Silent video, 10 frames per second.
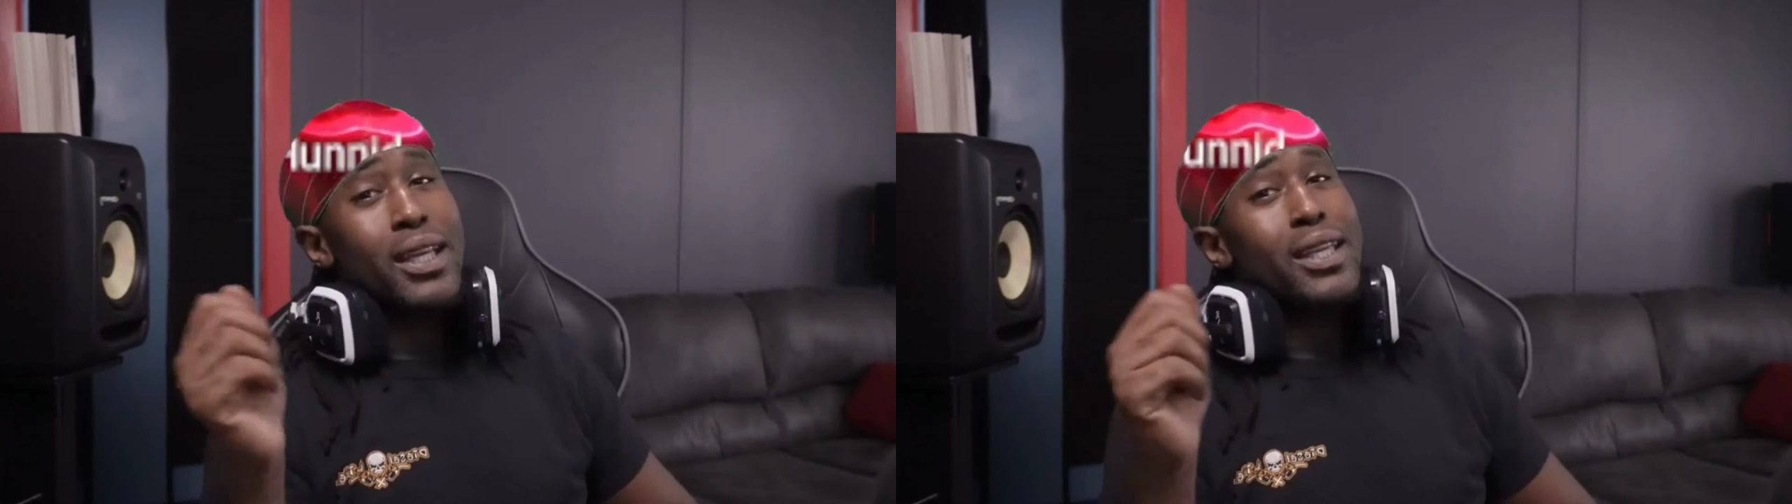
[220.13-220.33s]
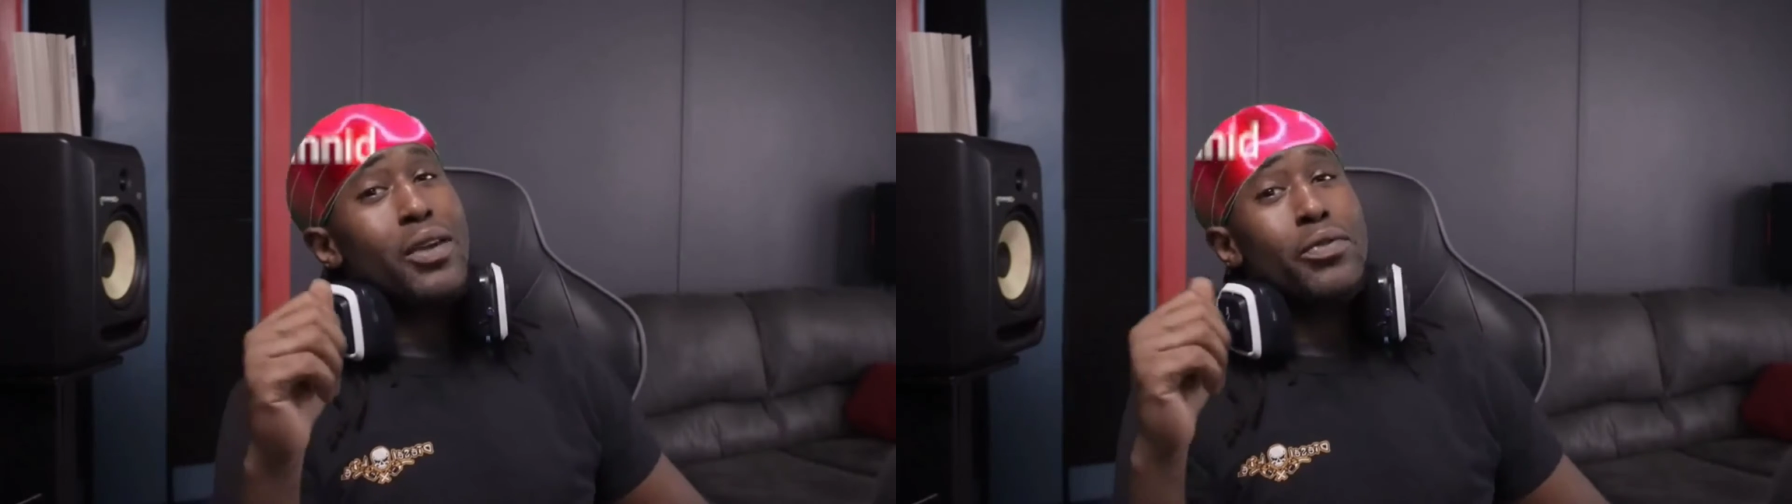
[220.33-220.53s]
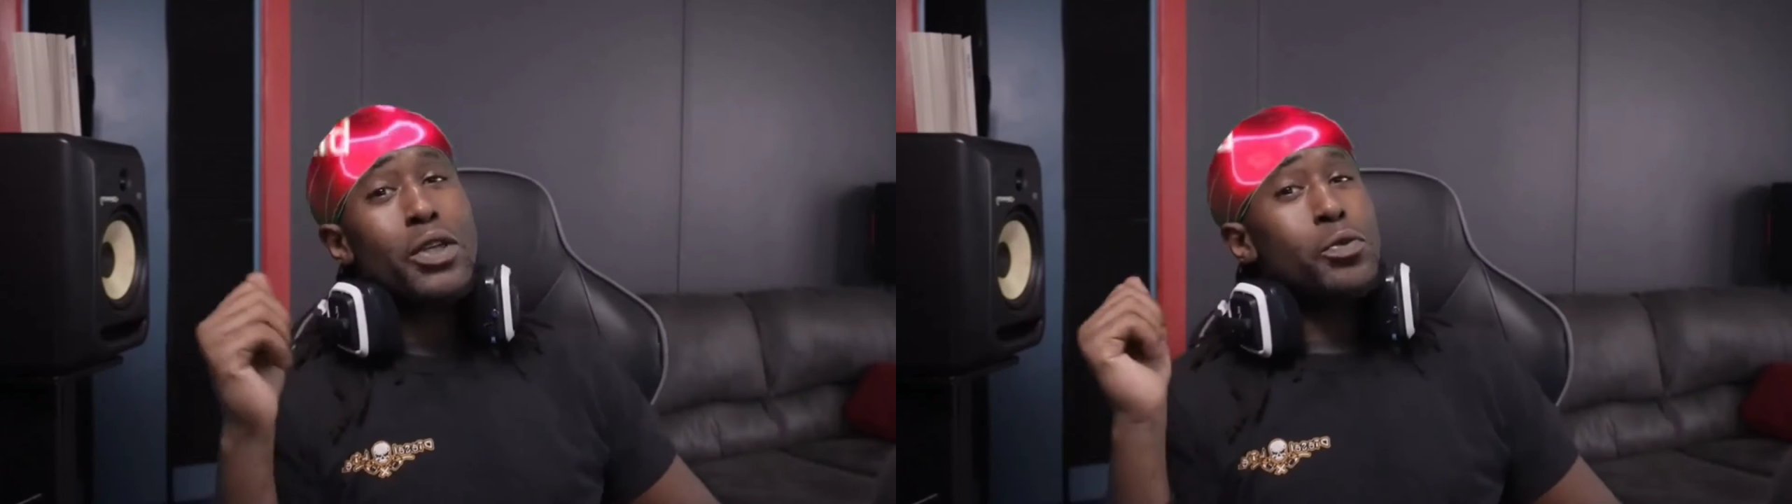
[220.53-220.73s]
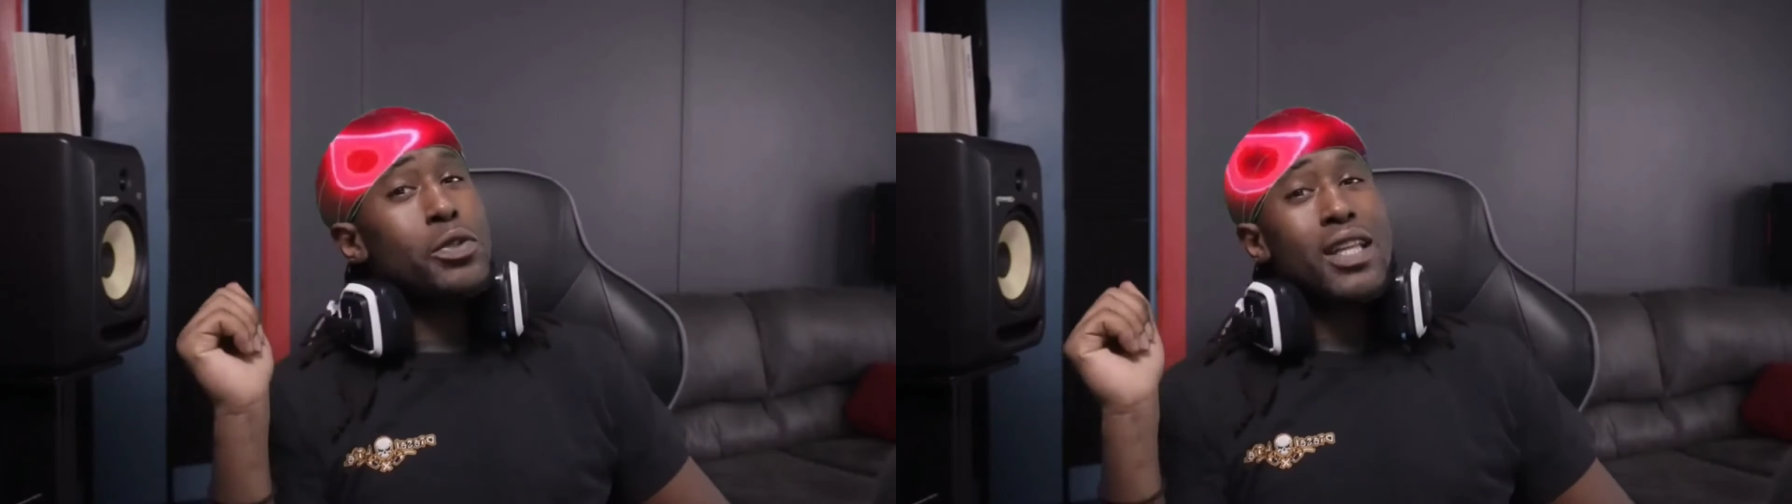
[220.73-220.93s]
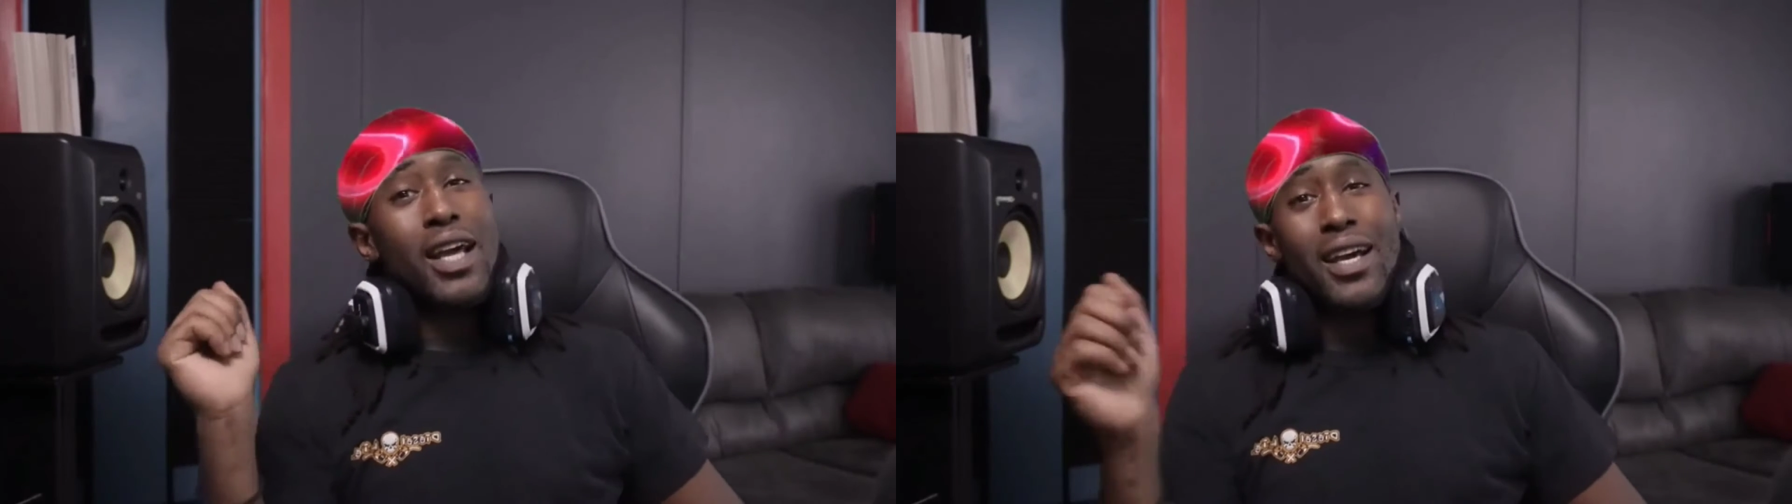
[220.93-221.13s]
definitely it
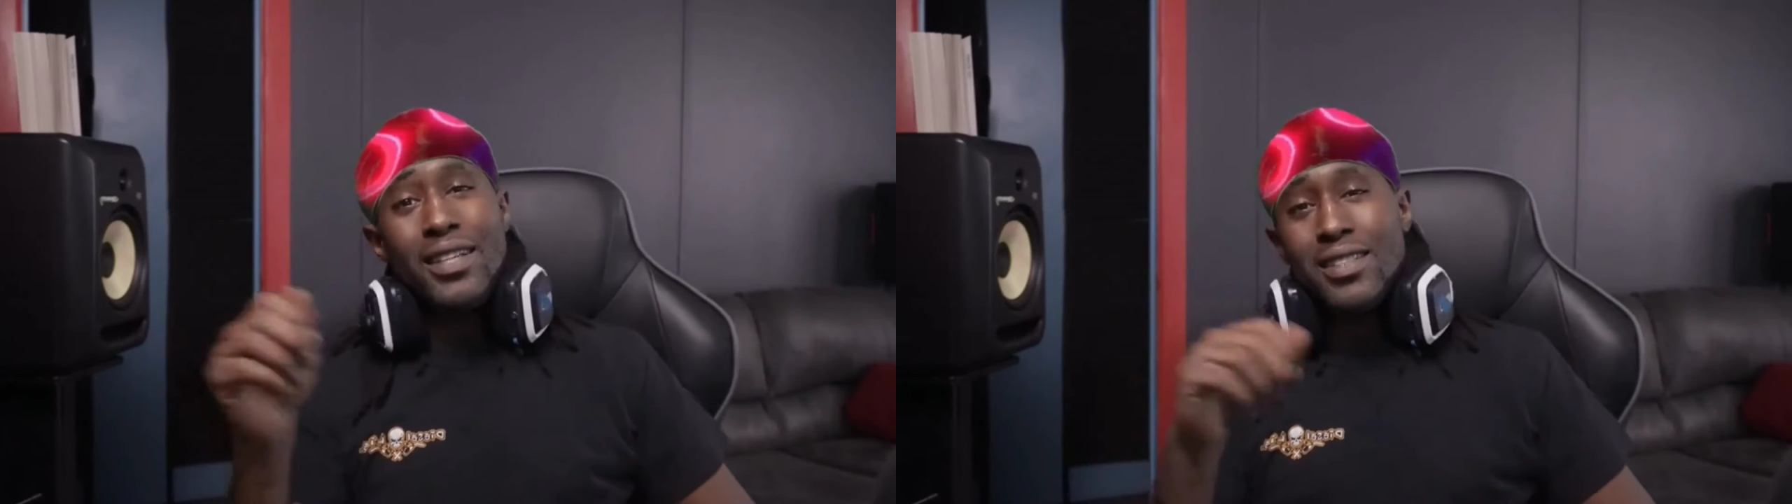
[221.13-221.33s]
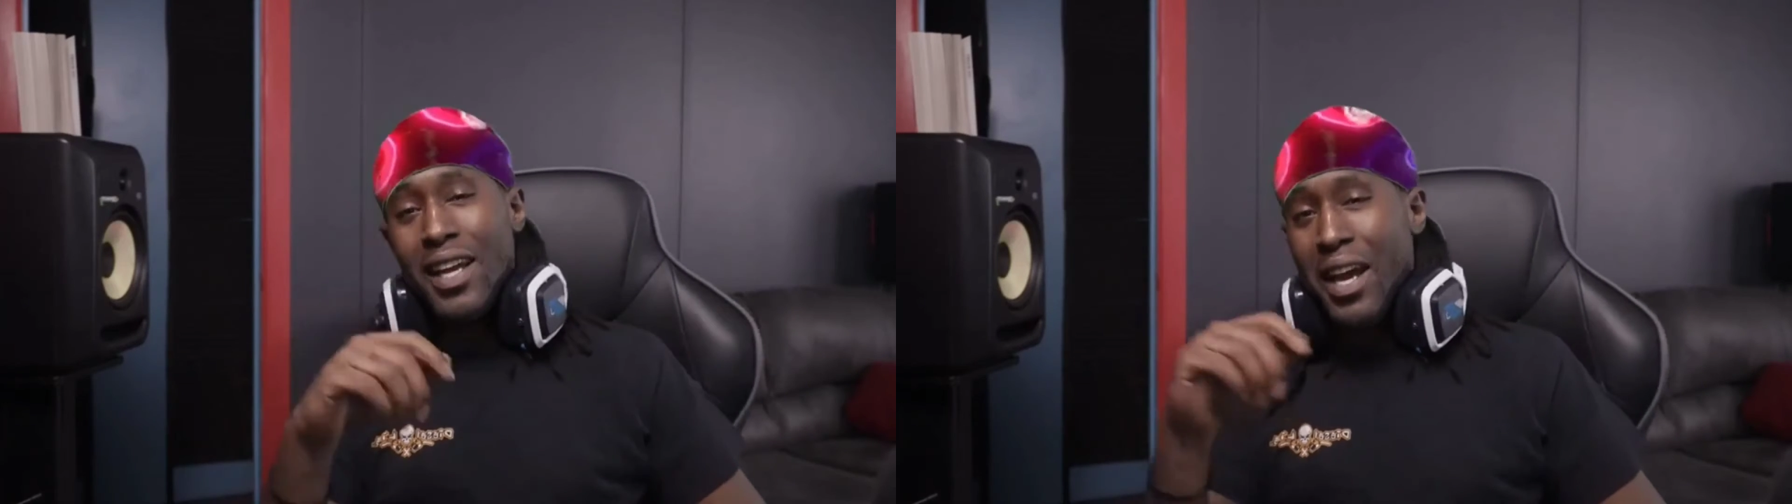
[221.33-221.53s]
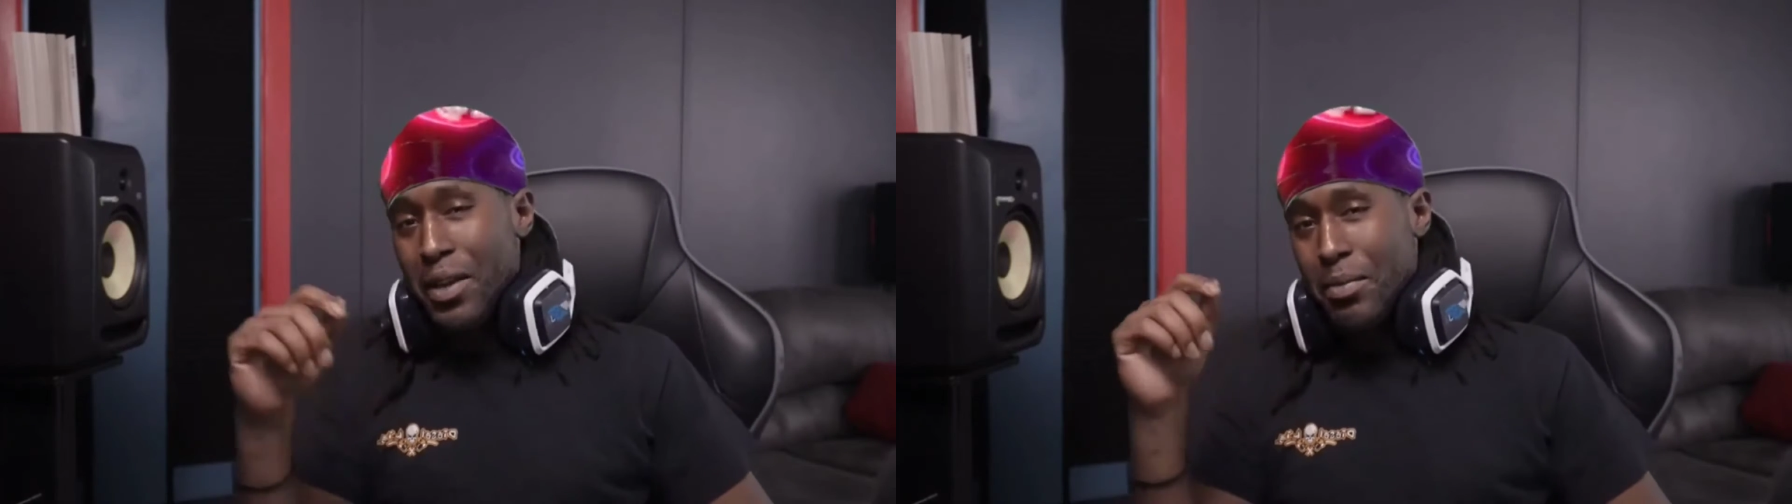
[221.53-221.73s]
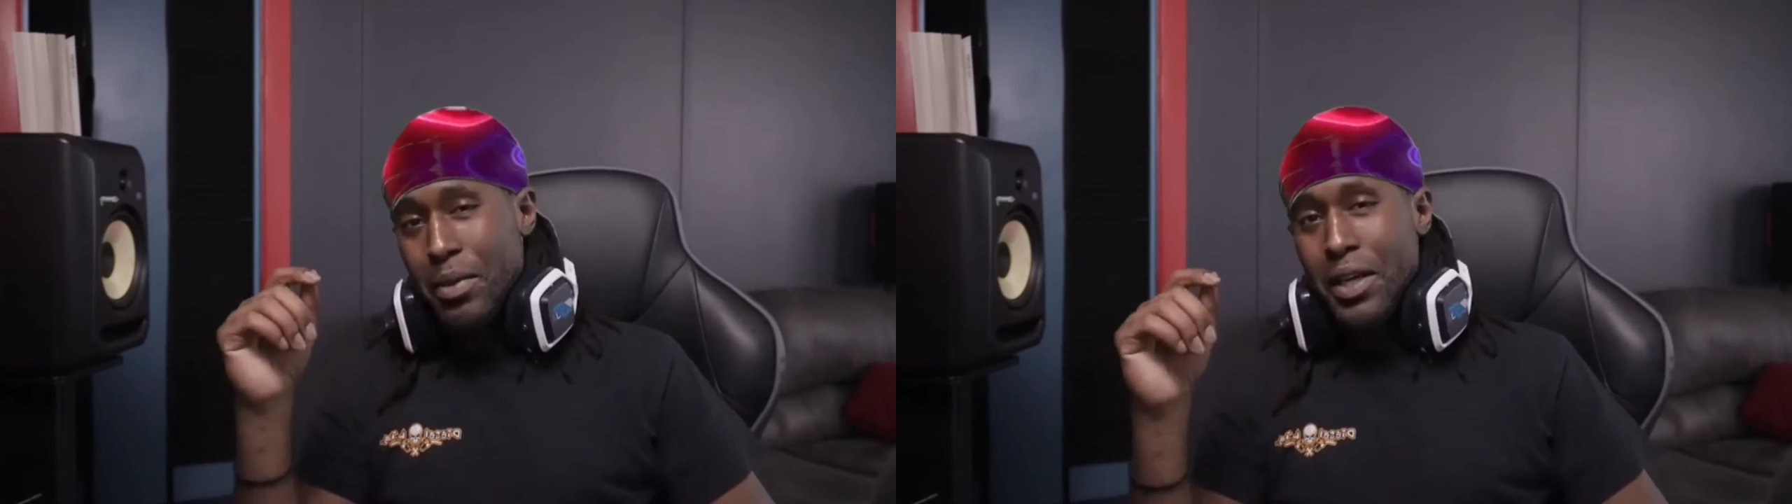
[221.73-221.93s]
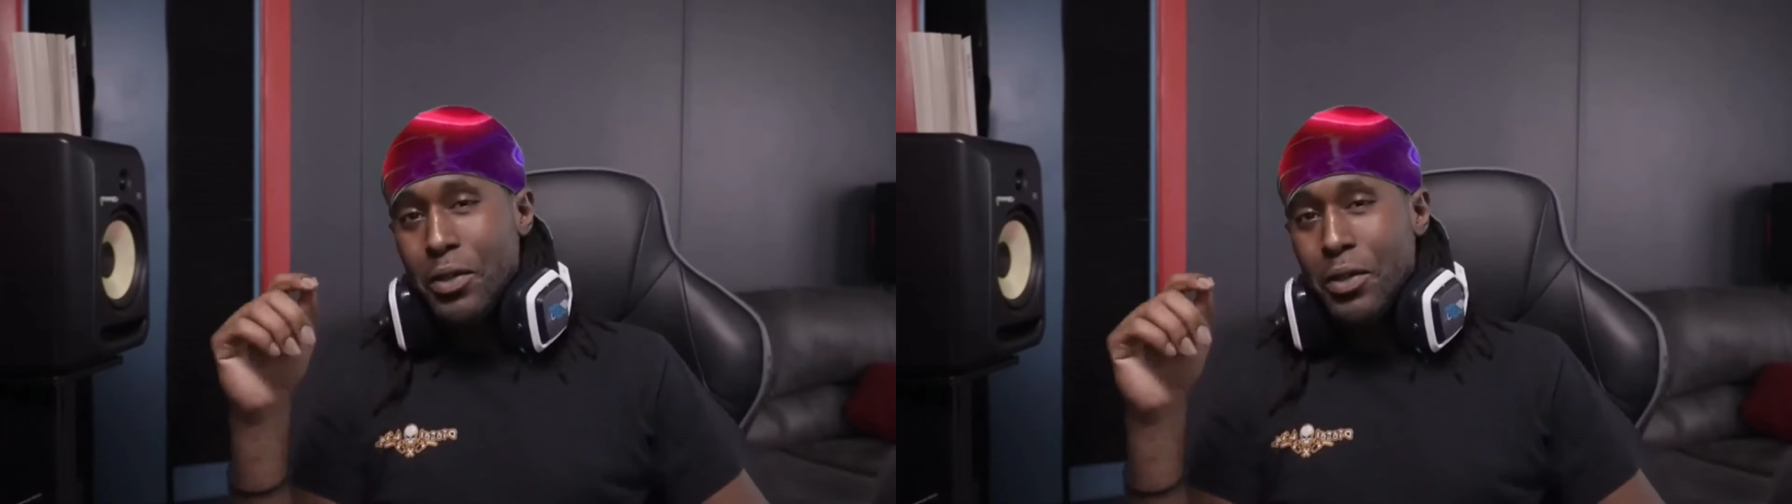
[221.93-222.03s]
was last night, man.